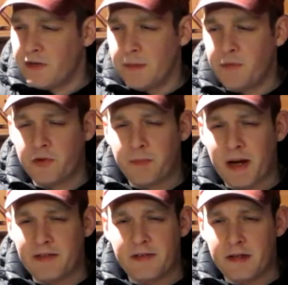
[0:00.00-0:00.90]

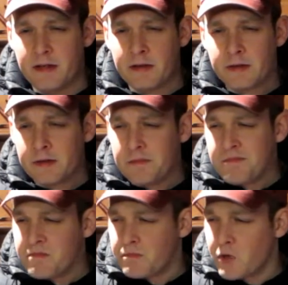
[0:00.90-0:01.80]
spicy,
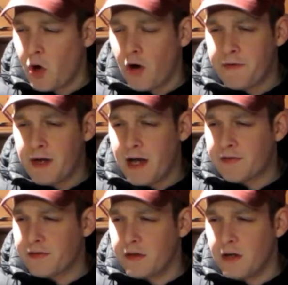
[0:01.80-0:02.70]

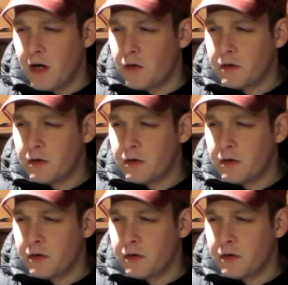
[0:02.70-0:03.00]
coffee-esque, you know,